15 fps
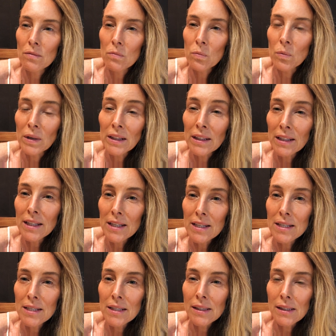really
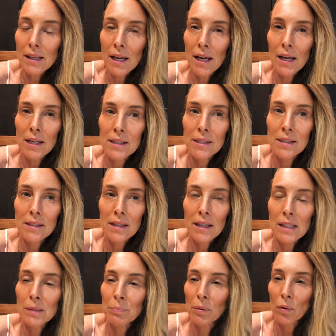is and
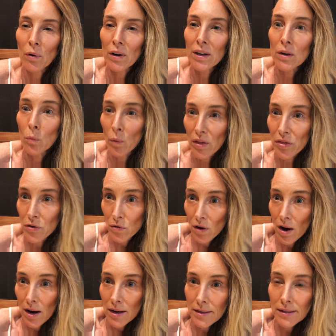explore it with you
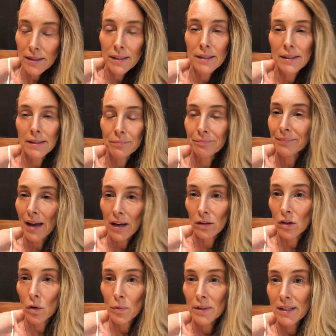guys because I
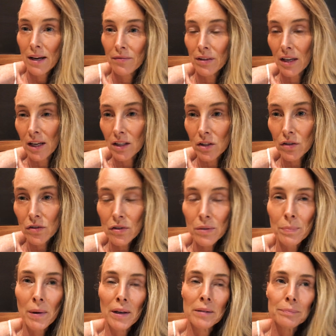don't always have the answers,
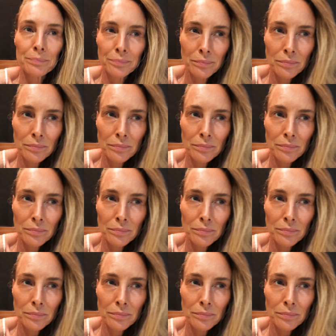but